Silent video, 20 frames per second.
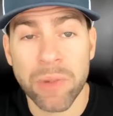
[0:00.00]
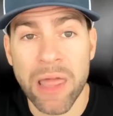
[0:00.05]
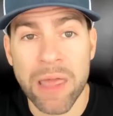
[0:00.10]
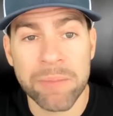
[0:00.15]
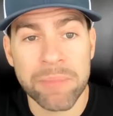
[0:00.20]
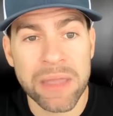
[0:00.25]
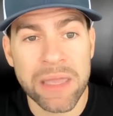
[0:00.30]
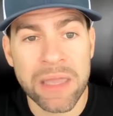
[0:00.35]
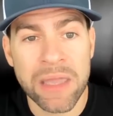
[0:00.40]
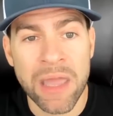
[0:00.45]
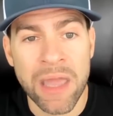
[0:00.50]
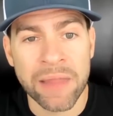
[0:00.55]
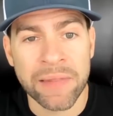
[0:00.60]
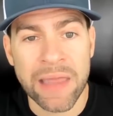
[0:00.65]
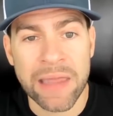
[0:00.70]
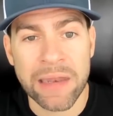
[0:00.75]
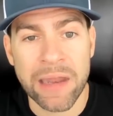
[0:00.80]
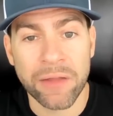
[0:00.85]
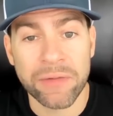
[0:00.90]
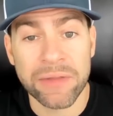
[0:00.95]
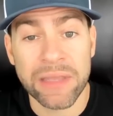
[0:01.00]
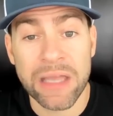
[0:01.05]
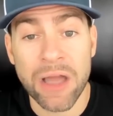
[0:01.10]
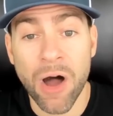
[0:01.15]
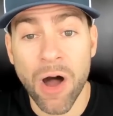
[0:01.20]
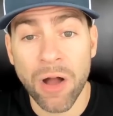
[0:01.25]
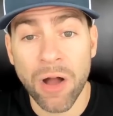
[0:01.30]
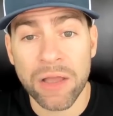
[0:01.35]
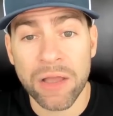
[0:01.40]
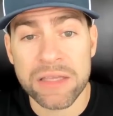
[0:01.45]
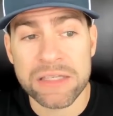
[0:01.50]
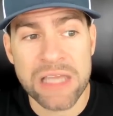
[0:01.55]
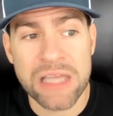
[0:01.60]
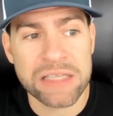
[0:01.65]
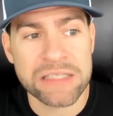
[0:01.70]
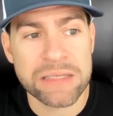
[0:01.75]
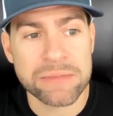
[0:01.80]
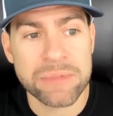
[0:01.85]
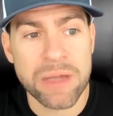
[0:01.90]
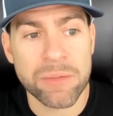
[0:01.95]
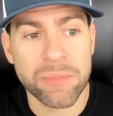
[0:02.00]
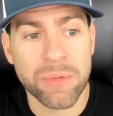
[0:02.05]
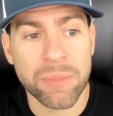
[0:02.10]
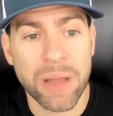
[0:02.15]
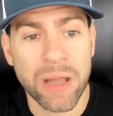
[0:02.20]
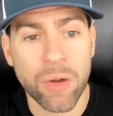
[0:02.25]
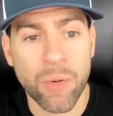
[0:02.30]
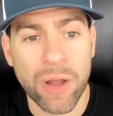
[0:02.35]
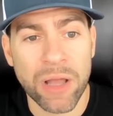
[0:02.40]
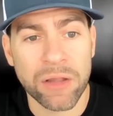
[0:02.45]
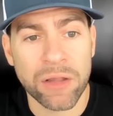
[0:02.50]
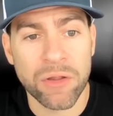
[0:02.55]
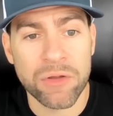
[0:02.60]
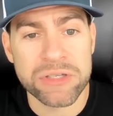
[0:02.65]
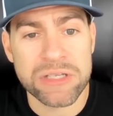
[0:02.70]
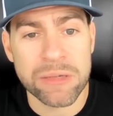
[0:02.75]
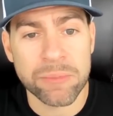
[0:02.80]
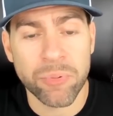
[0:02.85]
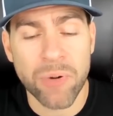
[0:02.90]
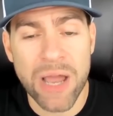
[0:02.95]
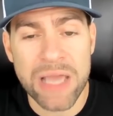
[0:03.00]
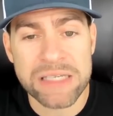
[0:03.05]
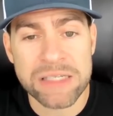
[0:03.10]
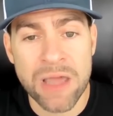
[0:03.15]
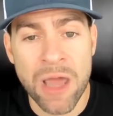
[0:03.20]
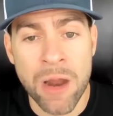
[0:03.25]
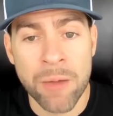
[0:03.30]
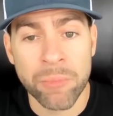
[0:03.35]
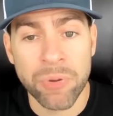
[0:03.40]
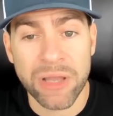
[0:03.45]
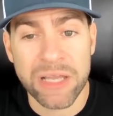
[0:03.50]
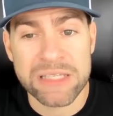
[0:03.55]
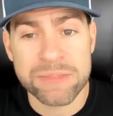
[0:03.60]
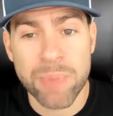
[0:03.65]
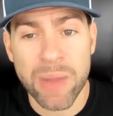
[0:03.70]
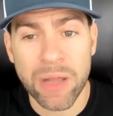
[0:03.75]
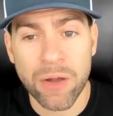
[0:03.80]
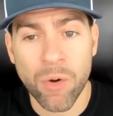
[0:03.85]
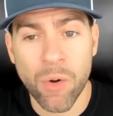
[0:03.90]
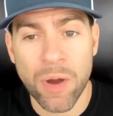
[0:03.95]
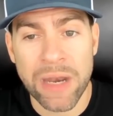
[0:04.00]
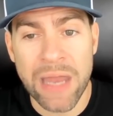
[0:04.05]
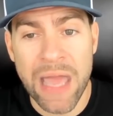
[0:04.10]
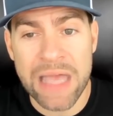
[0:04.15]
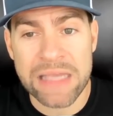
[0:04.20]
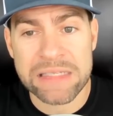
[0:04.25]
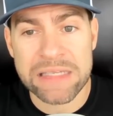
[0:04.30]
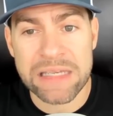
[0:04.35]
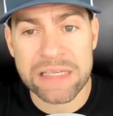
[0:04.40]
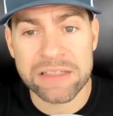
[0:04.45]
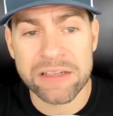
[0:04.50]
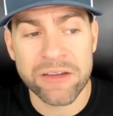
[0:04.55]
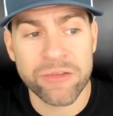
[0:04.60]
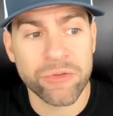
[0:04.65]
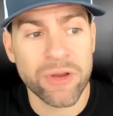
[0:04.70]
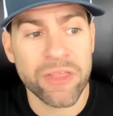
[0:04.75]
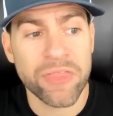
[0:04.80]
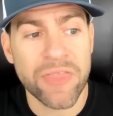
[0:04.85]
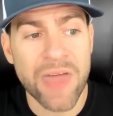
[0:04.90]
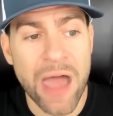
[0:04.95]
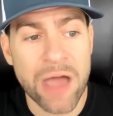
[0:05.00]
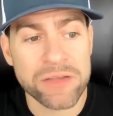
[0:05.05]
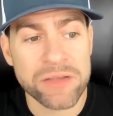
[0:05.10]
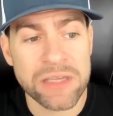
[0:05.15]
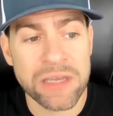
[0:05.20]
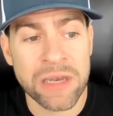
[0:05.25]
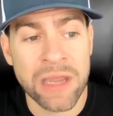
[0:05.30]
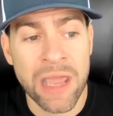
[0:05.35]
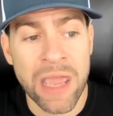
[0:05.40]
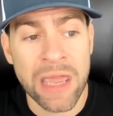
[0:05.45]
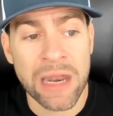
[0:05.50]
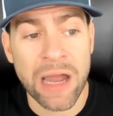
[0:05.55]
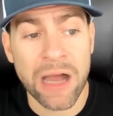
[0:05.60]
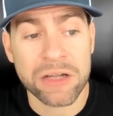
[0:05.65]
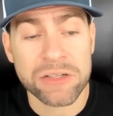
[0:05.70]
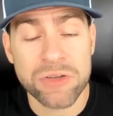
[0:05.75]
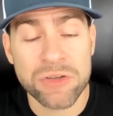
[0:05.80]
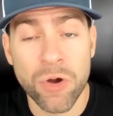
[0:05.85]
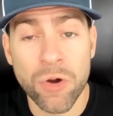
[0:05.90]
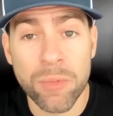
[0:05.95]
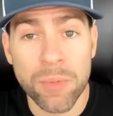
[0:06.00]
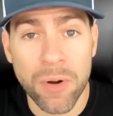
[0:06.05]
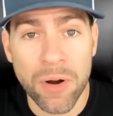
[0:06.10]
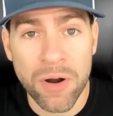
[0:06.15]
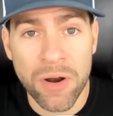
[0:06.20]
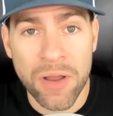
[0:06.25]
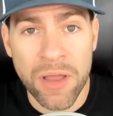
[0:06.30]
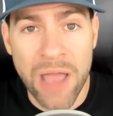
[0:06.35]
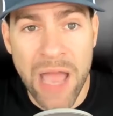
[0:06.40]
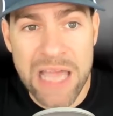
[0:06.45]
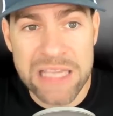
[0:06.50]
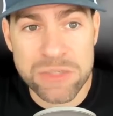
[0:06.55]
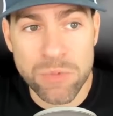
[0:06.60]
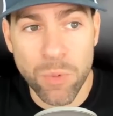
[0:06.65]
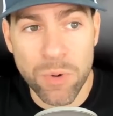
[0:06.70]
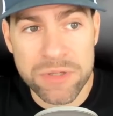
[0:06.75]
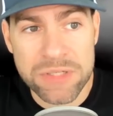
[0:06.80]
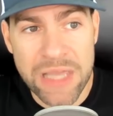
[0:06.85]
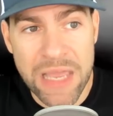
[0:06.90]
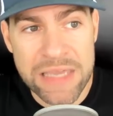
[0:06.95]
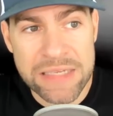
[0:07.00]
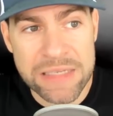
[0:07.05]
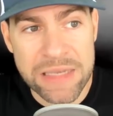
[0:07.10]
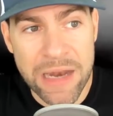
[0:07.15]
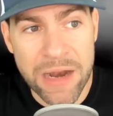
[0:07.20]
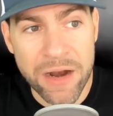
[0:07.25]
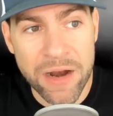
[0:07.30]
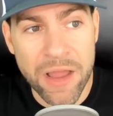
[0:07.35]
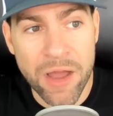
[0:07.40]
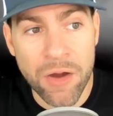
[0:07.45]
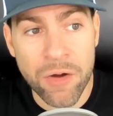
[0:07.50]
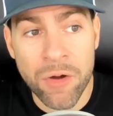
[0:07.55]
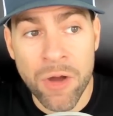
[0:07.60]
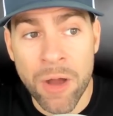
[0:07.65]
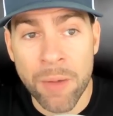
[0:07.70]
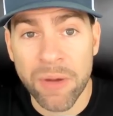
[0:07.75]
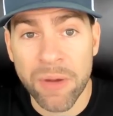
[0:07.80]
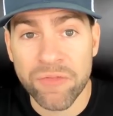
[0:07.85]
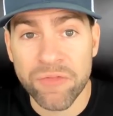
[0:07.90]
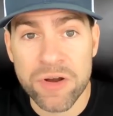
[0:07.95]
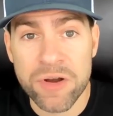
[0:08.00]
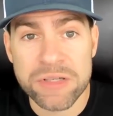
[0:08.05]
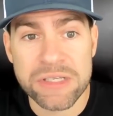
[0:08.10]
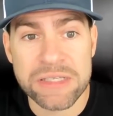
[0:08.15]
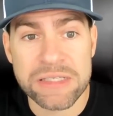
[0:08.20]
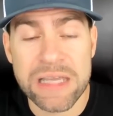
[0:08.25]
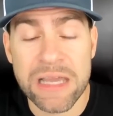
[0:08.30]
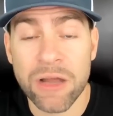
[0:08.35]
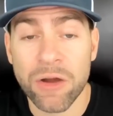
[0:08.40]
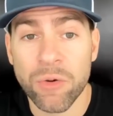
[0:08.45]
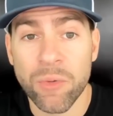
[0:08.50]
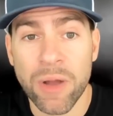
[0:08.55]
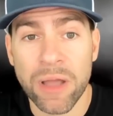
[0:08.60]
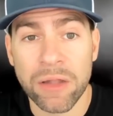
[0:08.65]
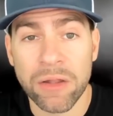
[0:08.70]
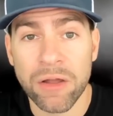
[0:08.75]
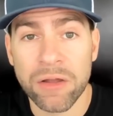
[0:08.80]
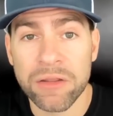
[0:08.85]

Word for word: plan B that nailed the August and September Bitcoin closing price, predicts Bitcoin at 63,000 in October as a worst case scenario. But first, let's take a quick